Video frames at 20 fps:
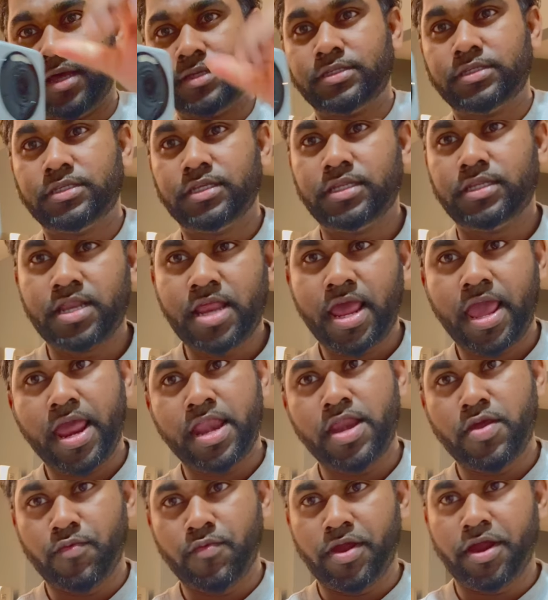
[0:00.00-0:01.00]
stick it
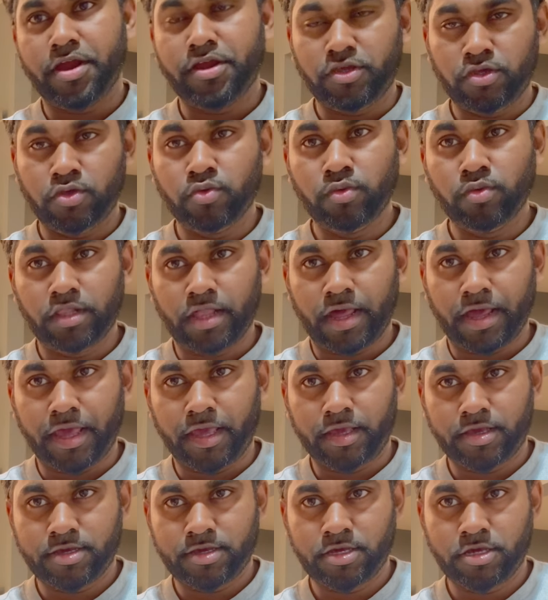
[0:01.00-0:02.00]
anywhere you
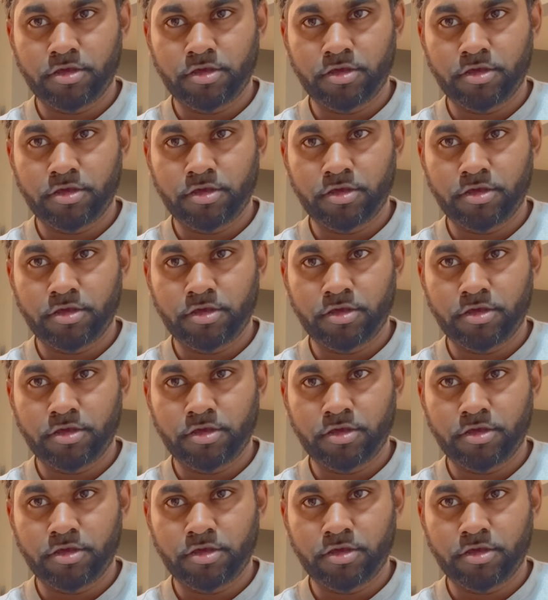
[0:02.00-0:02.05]
like,